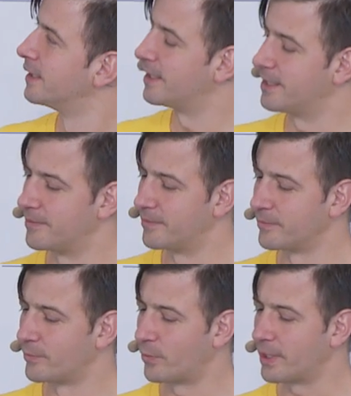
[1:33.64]

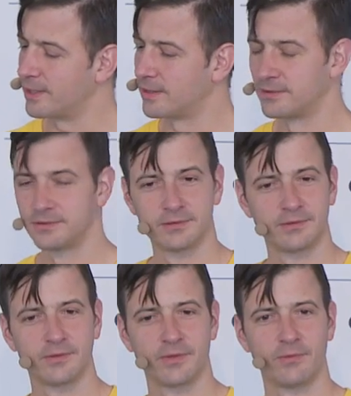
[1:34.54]
Um, while
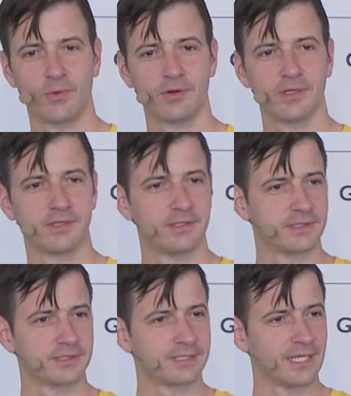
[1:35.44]
the warrior
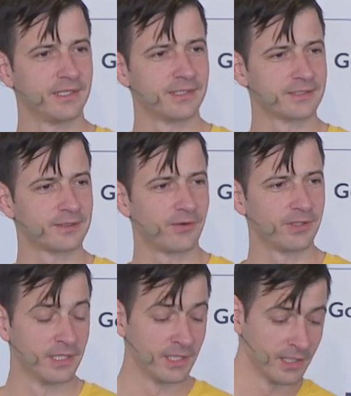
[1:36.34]
is telling his
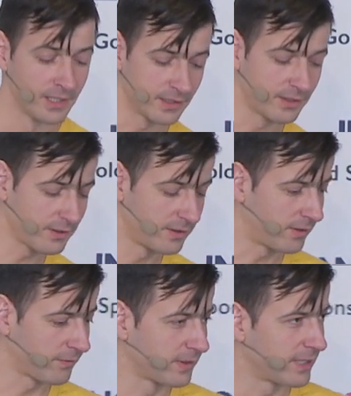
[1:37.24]
story. Another
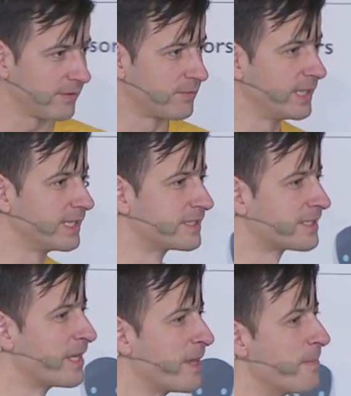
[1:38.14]
of the cavemen
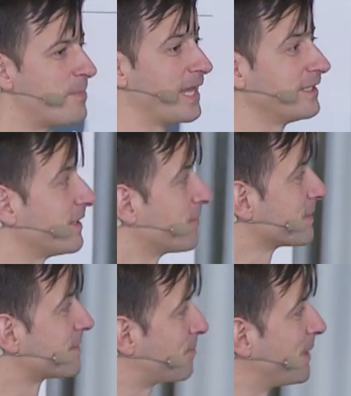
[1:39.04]
is painting
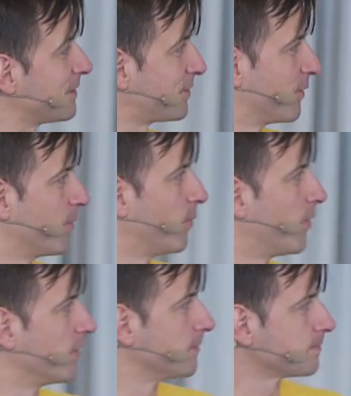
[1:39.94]
this picture on the
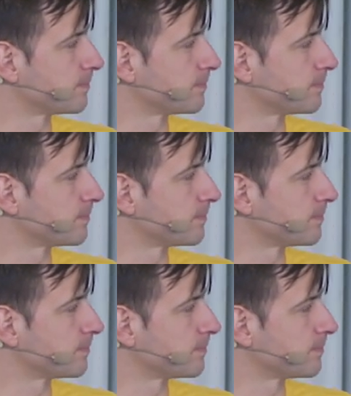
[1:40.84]
wall.